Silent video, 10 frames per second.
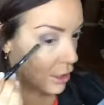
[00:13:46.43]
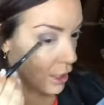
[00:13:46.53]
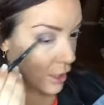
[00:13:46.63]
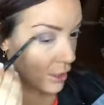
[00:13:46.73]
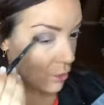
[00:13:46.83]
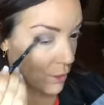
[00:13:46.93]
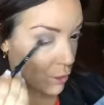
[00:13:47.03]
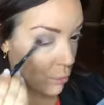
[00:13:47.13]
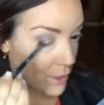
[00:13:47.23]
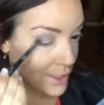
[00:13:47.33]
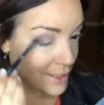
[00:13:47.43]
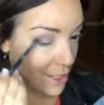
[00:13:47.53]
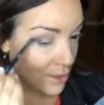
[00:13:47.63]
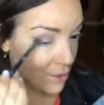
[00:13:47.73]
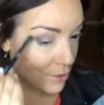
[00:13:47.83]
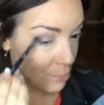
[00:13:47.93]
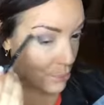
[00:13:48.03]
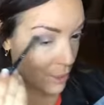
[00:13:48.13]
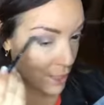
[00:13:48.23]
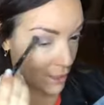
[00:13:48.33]
I go, I don't want to sell the
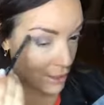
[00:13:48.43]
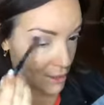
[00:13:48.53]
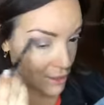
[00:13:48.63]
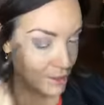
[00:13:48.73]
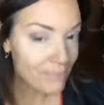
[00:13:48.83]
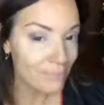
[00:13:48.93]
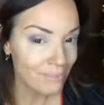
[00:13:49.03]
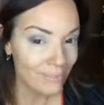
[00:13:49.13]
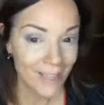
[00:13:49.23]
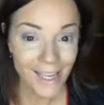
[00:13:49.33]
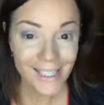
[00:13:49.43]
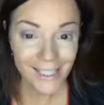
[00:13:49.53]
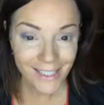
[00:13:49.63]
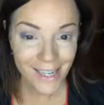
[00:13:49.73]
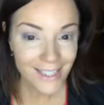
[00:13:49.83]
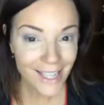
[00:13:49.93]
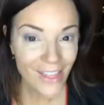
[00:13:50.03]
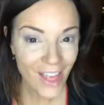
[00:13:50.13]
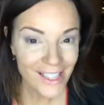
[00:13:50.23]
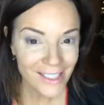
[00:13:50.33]
products. I did, I said
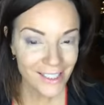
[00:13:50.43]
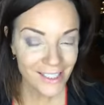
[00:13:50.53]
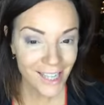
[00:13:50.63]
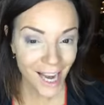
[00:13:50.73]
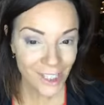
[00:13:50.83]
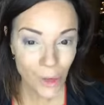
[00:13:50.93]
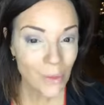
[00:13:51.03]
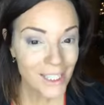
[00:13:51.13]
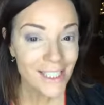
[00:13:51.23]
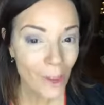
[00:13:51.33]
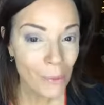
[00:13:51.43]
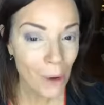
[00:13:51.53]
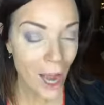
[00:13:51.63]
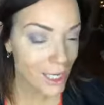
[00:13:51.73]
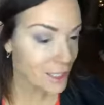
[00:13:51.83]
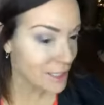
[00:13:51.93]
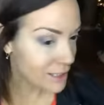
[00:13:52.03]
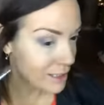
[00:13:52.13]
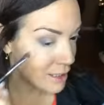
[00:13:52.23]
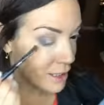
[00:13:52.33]
that. I don't want to sell the products.
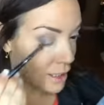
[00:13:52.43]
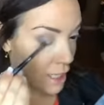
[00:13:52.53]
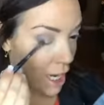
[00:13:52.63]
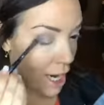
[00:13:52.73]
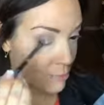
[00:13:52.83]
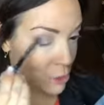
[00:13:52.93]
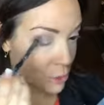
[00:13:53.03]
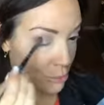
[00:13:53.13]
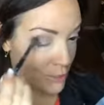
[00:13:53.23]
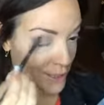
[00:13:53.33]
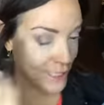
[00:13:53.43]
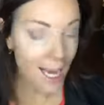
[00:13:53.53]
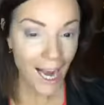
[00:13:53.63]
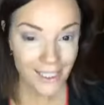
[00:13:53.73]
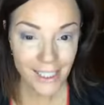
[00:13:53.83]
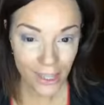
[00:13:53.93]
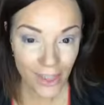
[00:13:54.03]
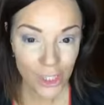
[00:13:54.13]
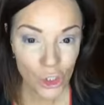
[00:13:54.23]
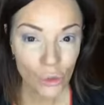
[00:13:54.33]
I'm too busy. I said
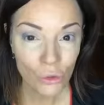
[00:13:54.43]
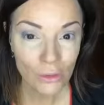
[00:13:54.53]
that too.